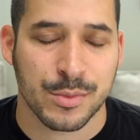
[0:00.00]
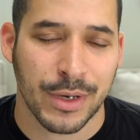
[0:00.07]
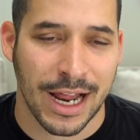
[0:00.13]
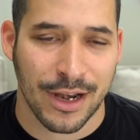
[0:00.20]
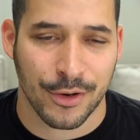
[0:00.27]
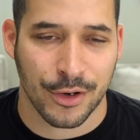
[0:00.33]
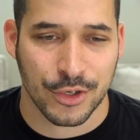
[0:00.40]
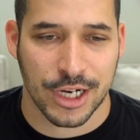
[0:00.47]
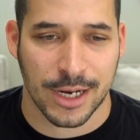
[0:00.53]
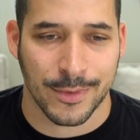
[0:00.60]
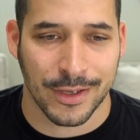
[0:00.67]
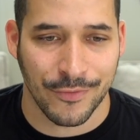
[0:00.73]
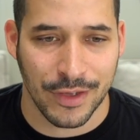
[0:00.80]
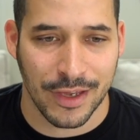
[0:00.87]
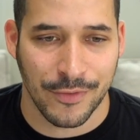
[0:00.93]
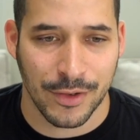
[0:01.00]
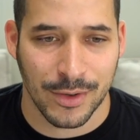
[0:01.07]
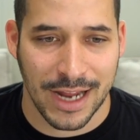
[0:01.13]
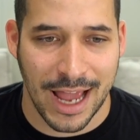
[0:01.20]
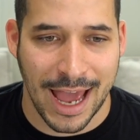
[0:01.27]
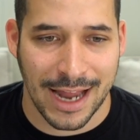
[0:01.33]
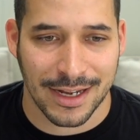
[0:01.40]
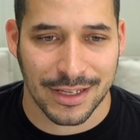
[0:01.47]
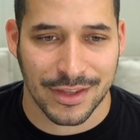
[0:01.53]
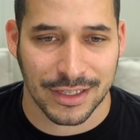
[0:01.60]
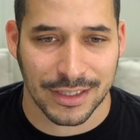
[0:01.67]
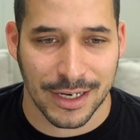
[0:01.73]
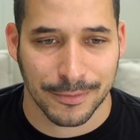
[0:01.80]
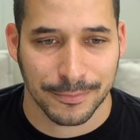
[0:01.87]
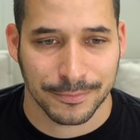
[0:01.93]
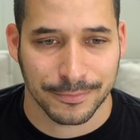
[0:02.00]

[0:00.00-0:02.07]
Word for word: But I don't know, Jeremy, if you would add anything there.